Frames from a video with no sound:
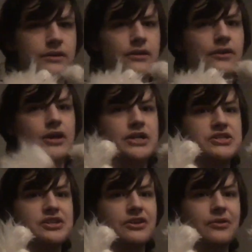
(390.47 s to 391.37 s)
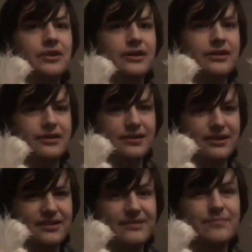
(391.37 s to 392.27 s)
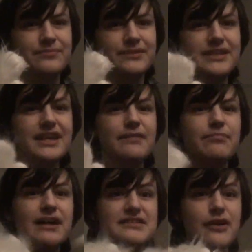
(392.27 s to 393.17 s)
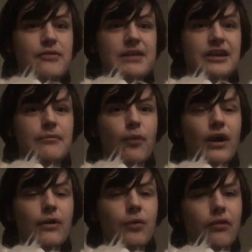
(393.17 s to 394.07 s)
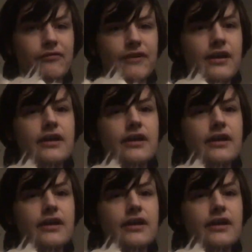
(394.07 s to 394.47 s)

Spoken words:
Alright, so yeah, that's how to become a werewolf.